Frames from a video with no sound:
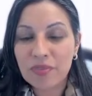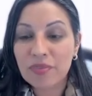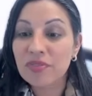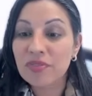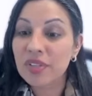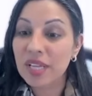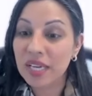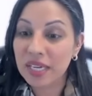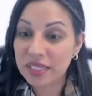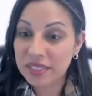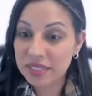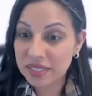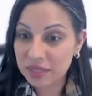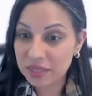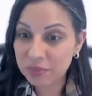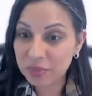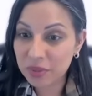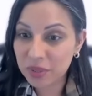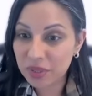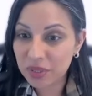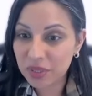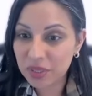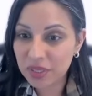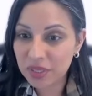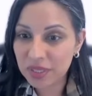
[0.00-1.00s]

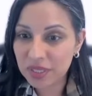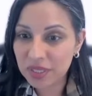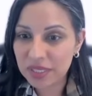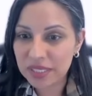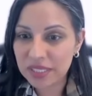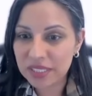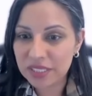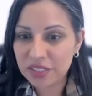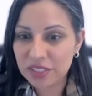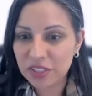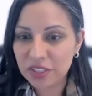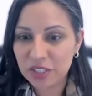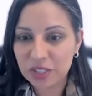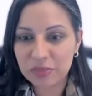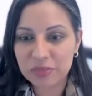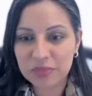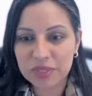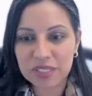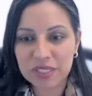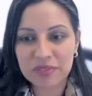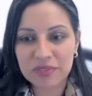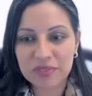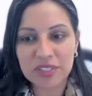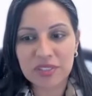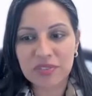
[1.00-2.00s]
flexible in
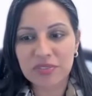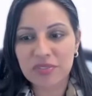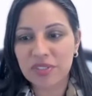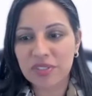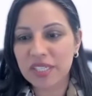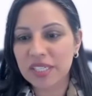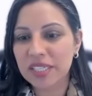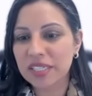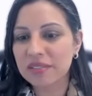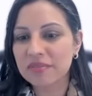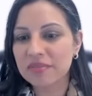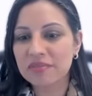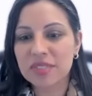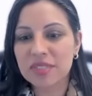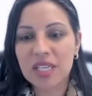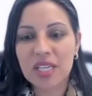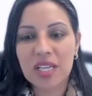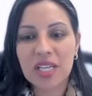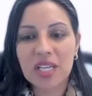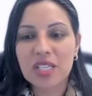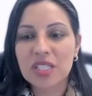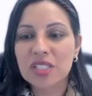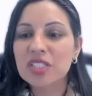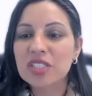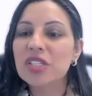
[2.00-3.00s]
terms of different
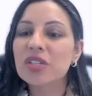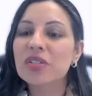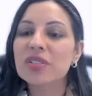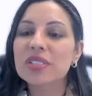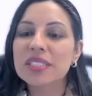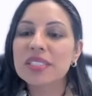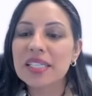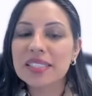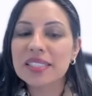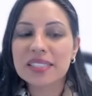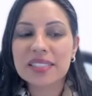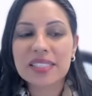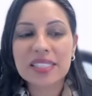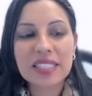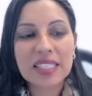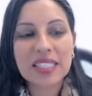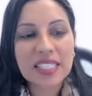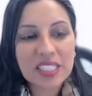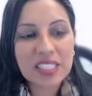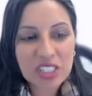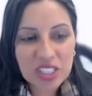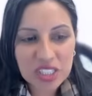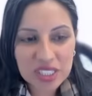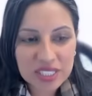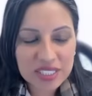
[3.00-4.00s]
dose
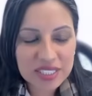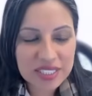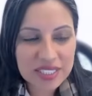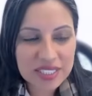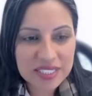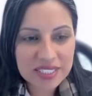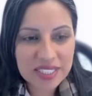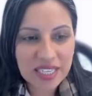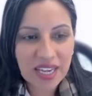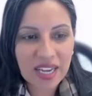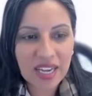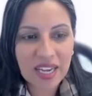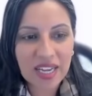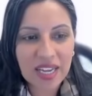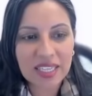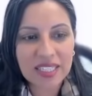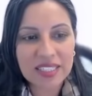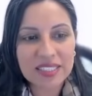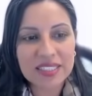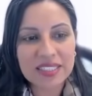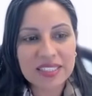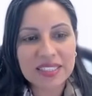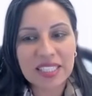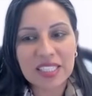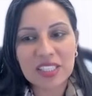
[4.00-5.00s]
escalation
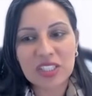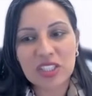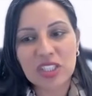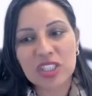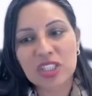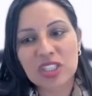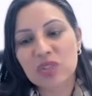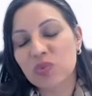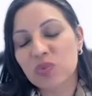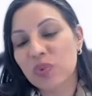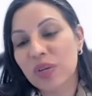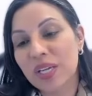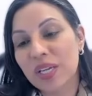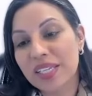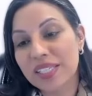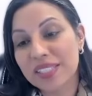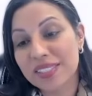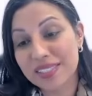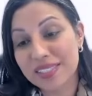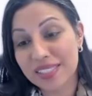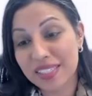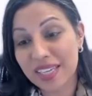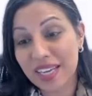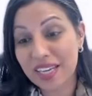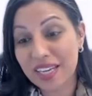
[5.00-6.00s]
designs and just
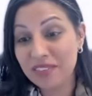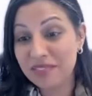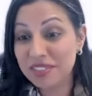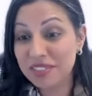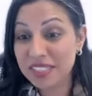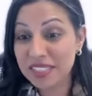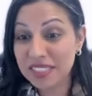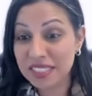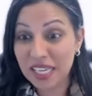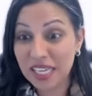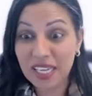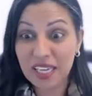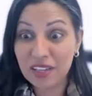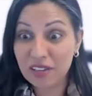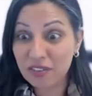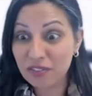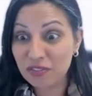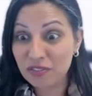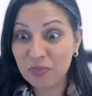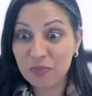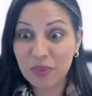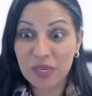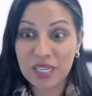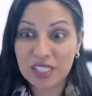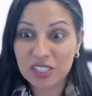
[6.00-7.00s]
ways to kind of save
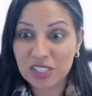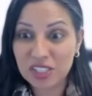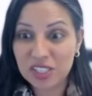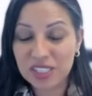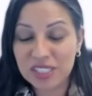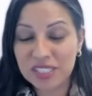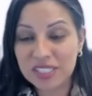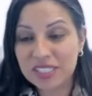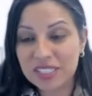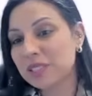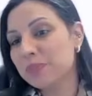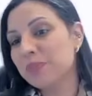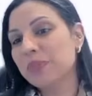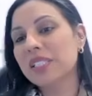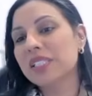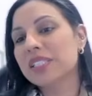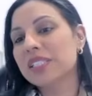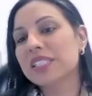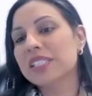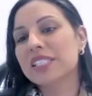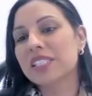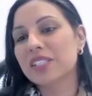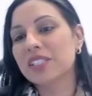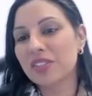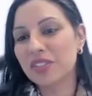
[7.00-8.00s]
patients but
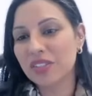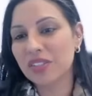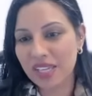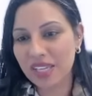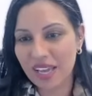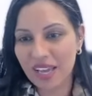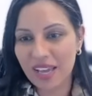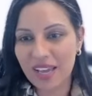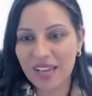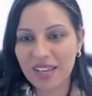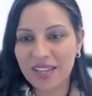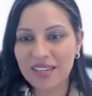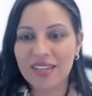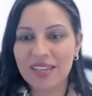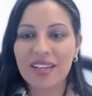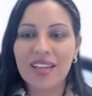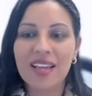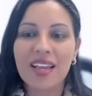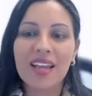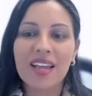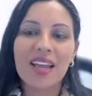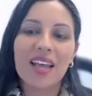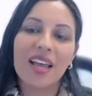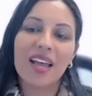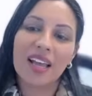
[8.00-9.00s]
still get
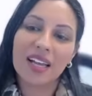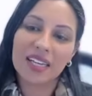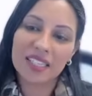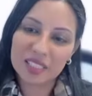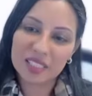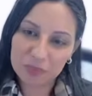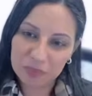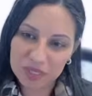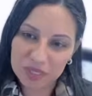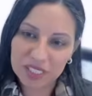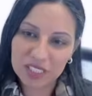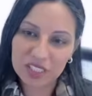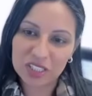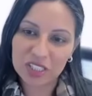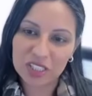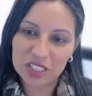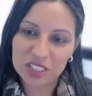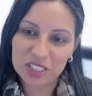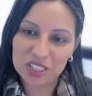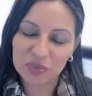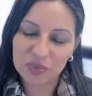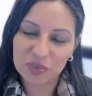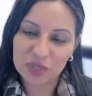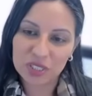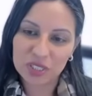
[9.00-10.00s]

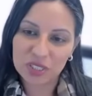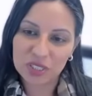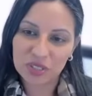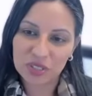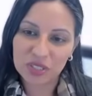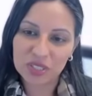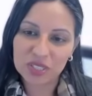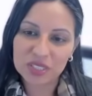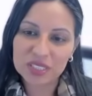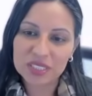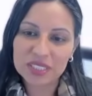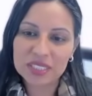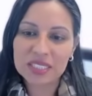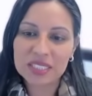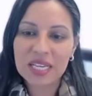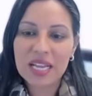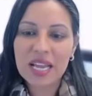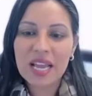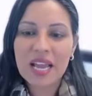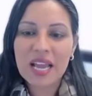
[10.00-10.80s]
expeditious results.